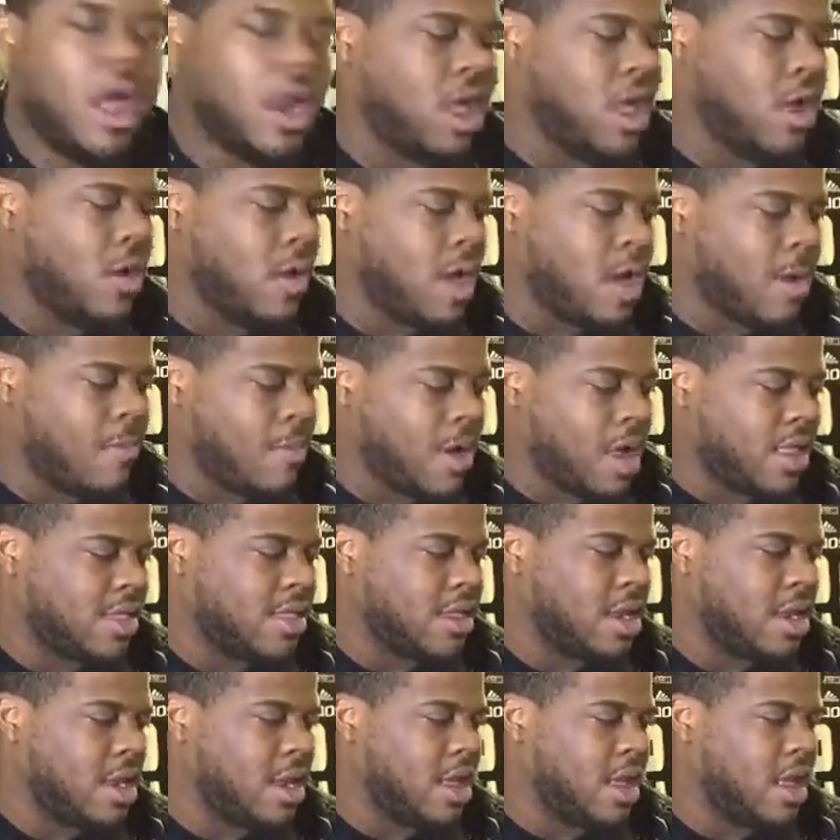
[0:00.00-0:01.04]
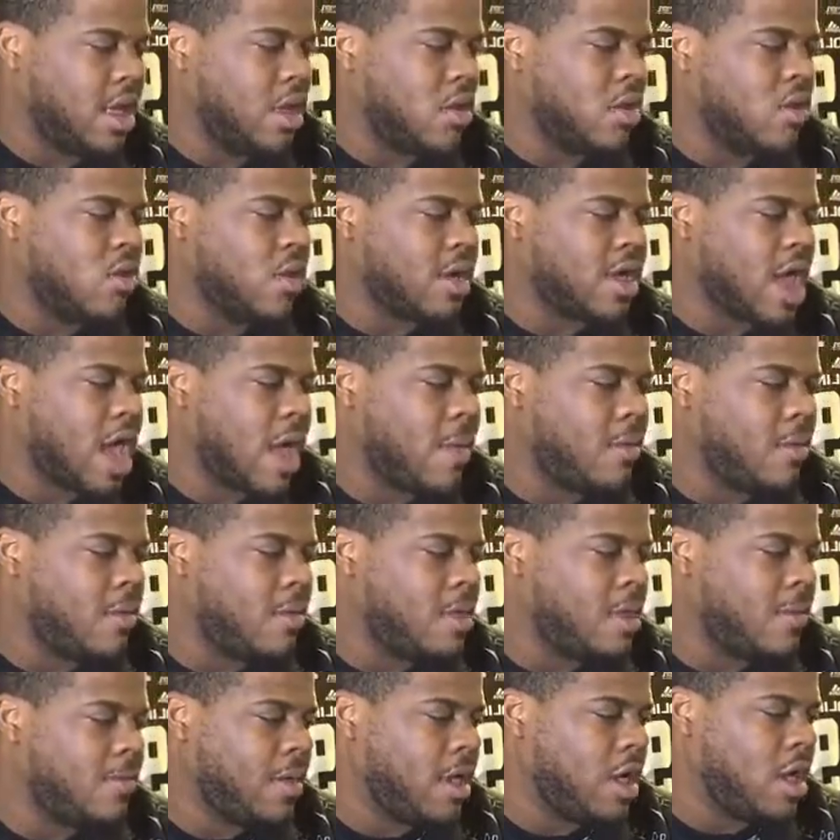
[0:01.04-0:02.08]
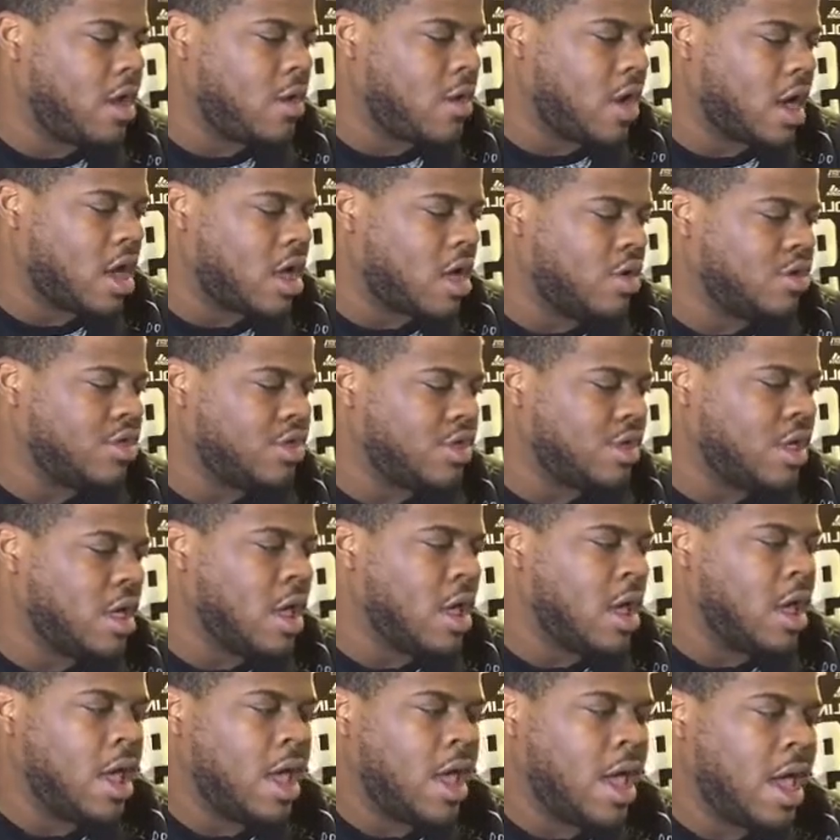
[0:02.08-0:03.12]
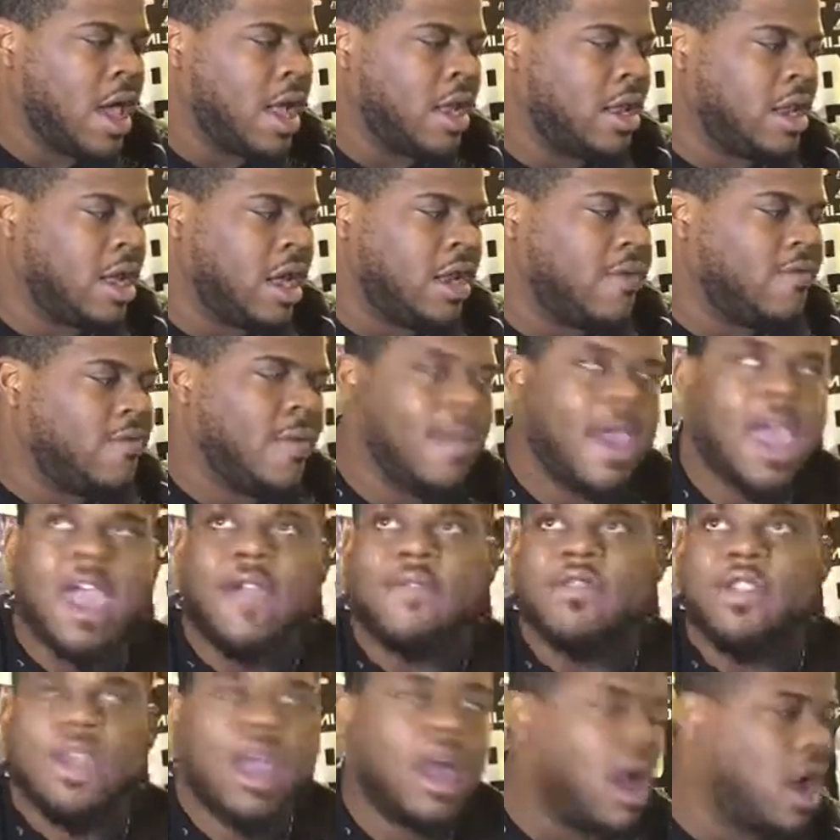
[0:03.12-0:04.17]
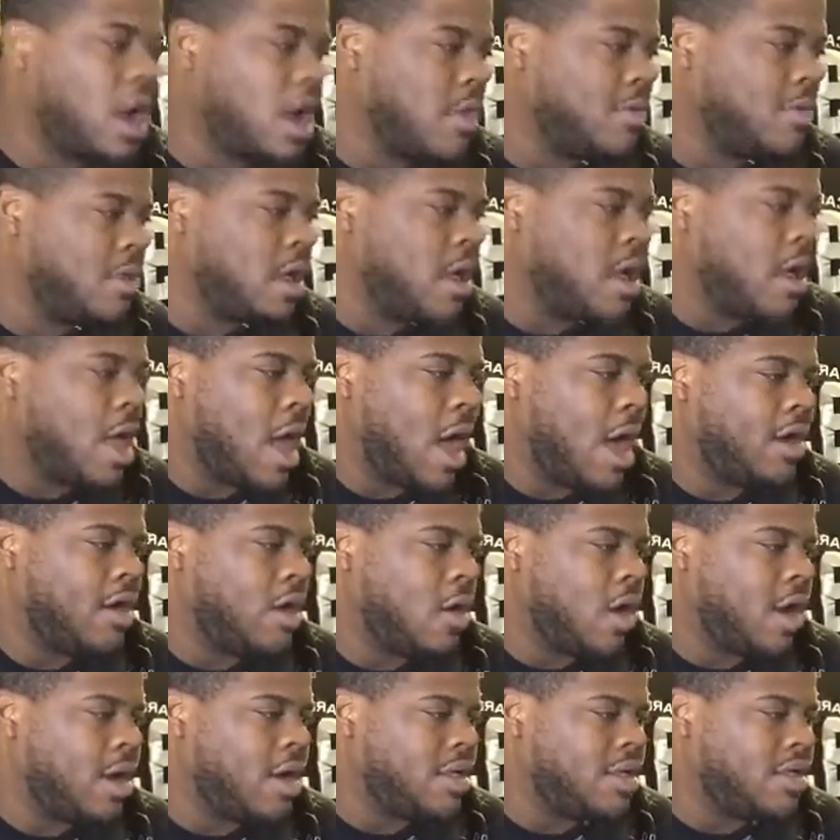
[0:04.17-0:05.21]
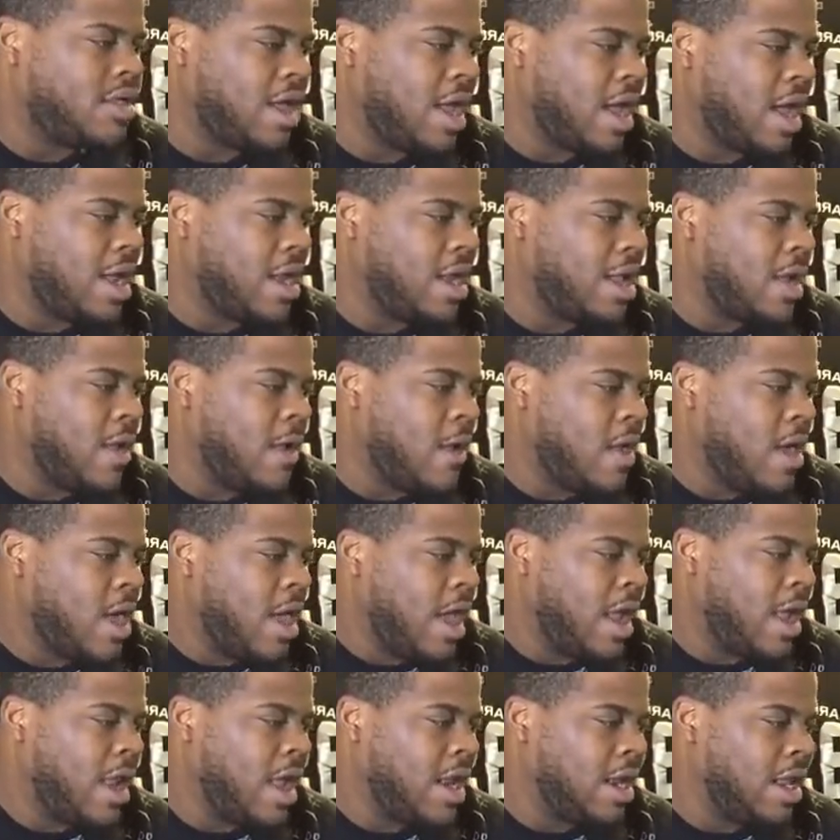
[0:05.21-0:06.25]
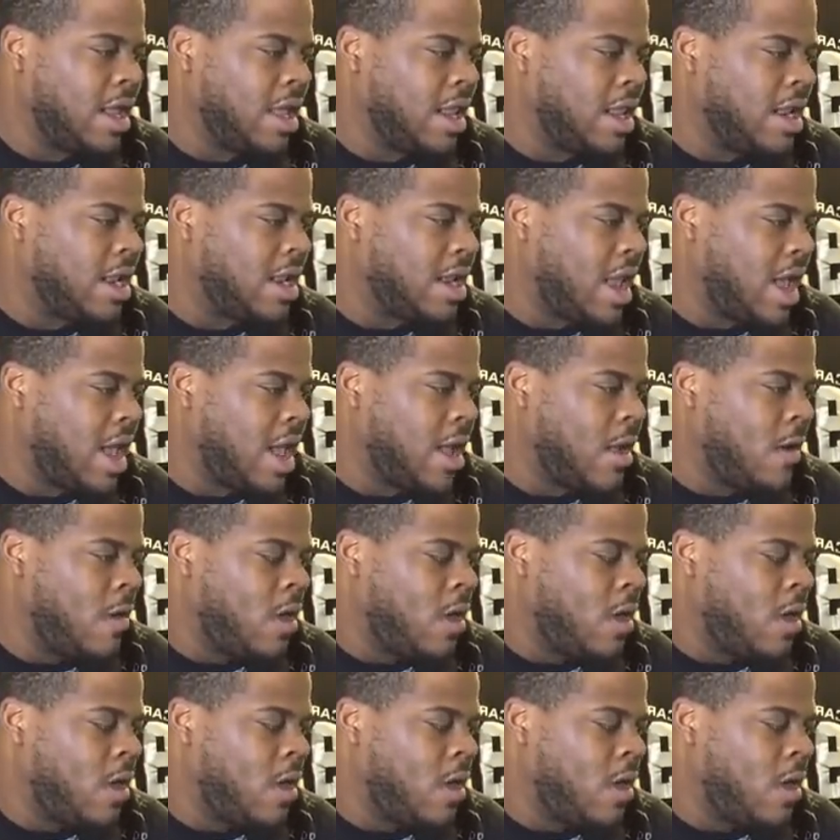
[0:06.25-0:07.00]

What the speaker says: great brothers in the league who are capable of being great coaches, and none of them have jobs. I don't understand it. And at the end of the day,